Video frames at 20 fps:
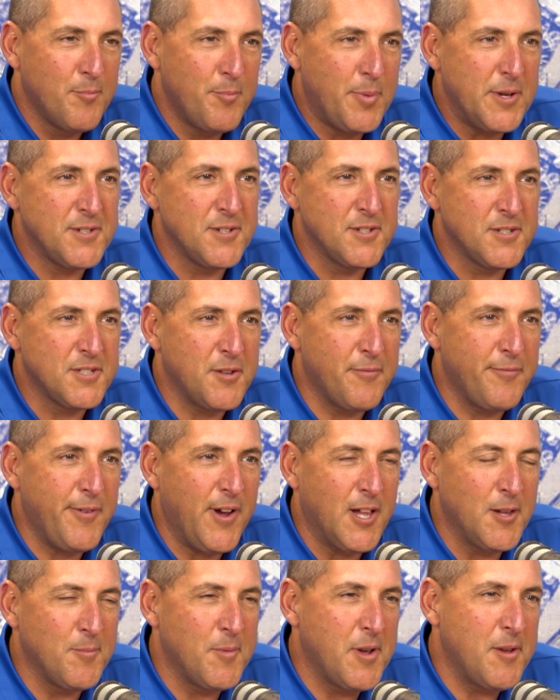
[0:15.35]
Business
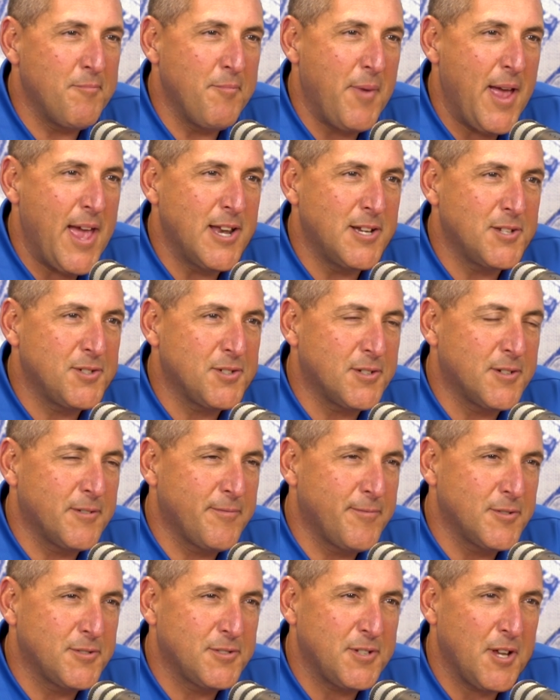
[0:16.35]
Development
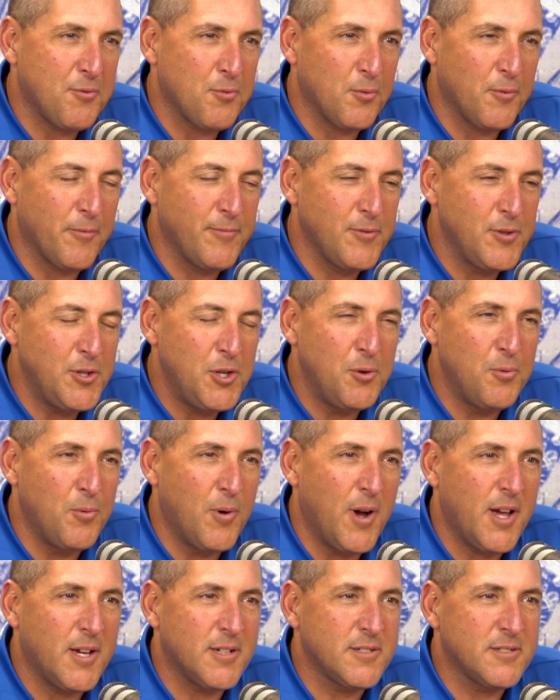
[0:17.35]
Manager for Central
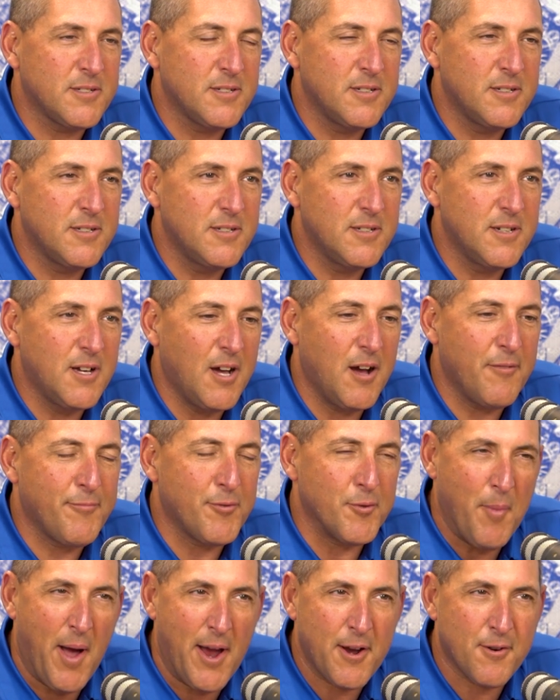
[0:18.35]
U.S.
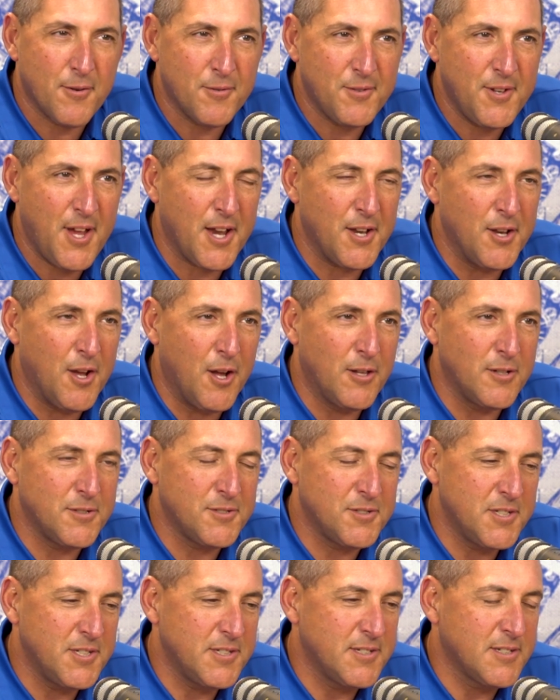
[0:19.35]
For Micro
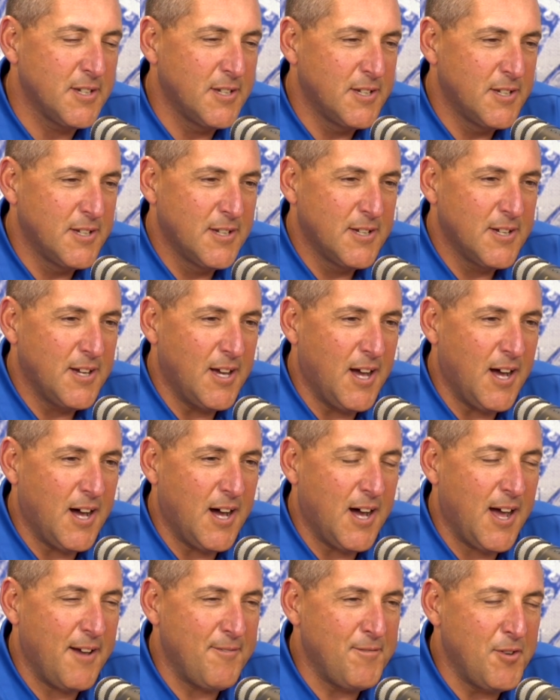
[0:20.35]
Technologies.
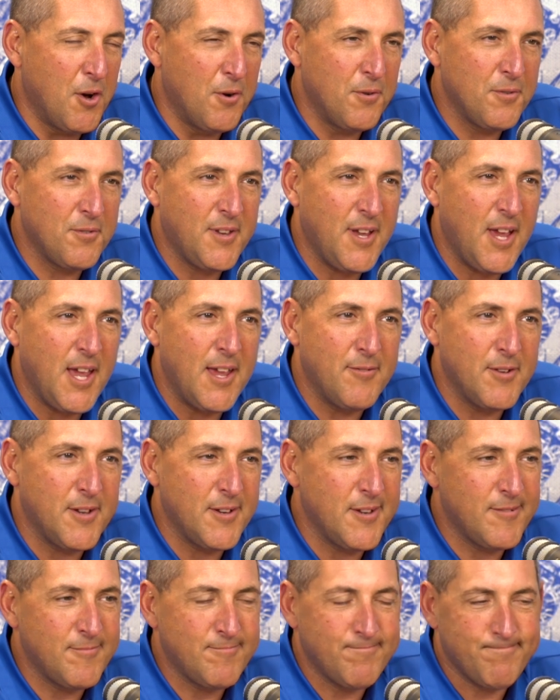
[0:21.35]
I've known
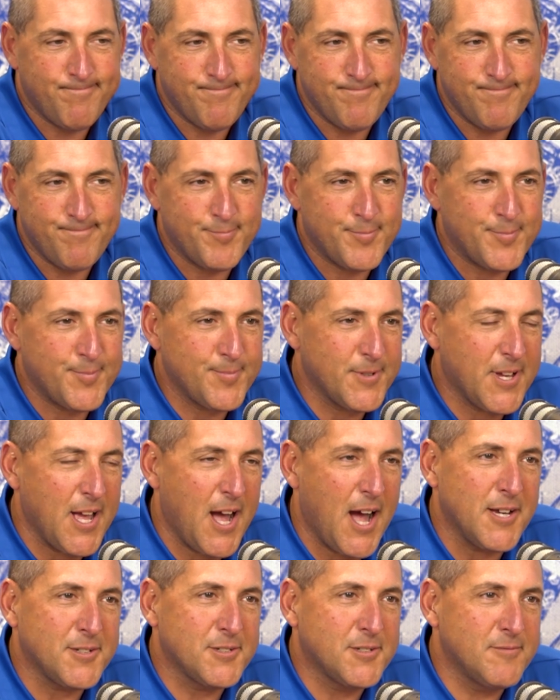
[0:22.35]
David,
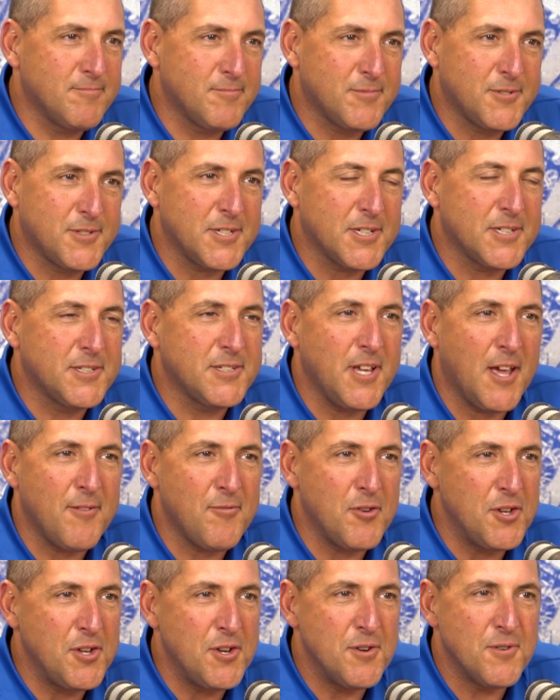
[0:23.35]

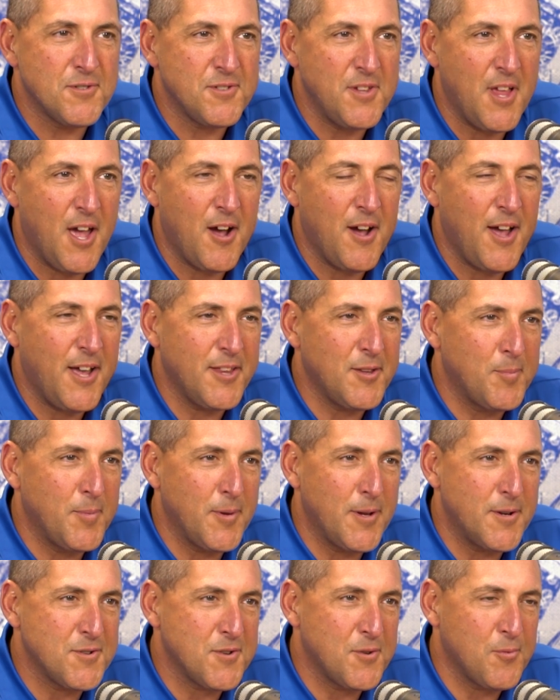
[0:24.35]
6-7 years now. I had the
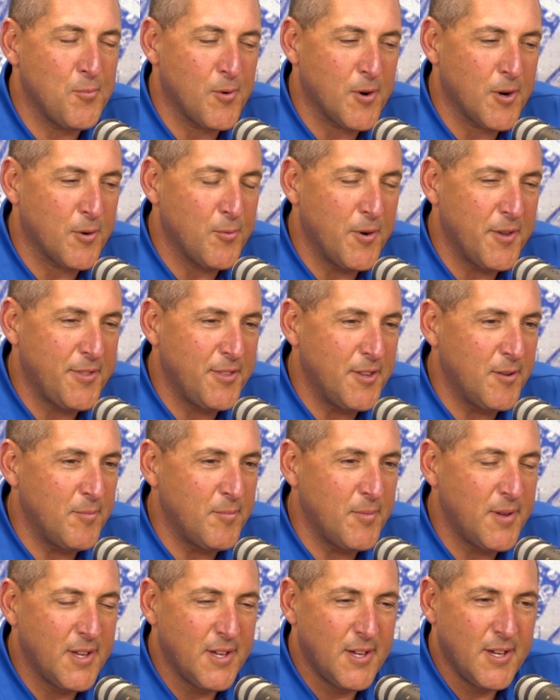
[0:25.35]
pleasure to work with
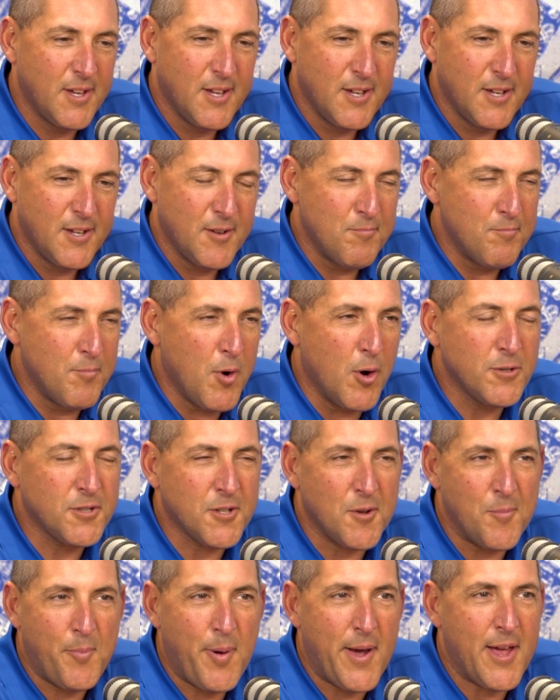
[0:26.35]
him.
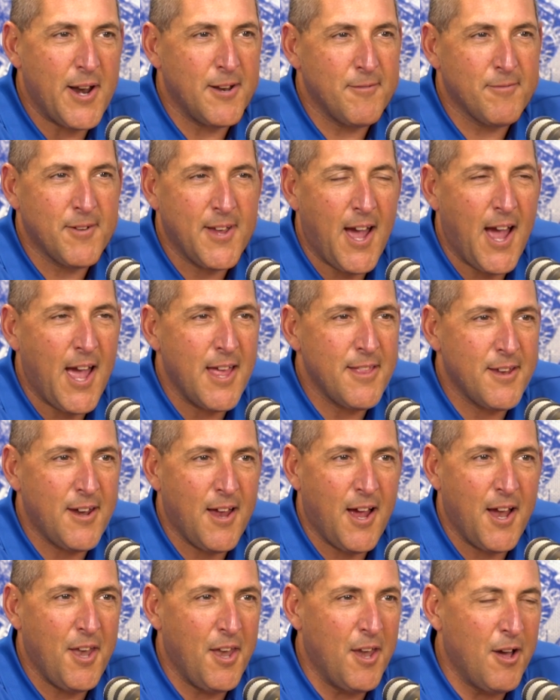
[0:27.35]
Most competitive guy
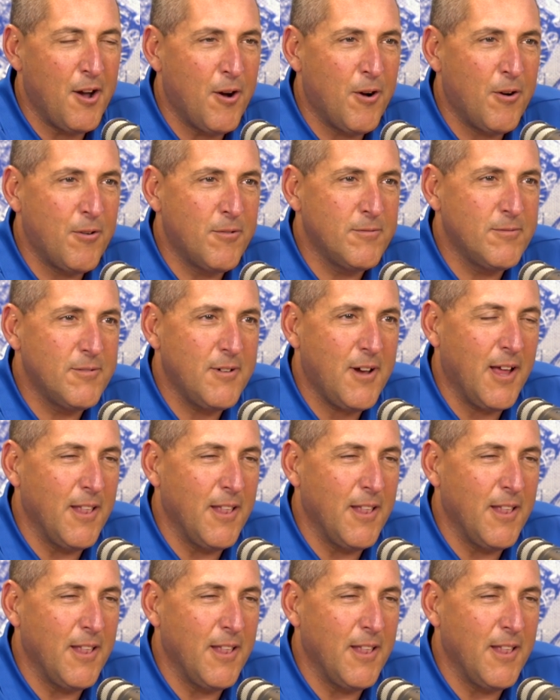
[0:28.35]
that I know.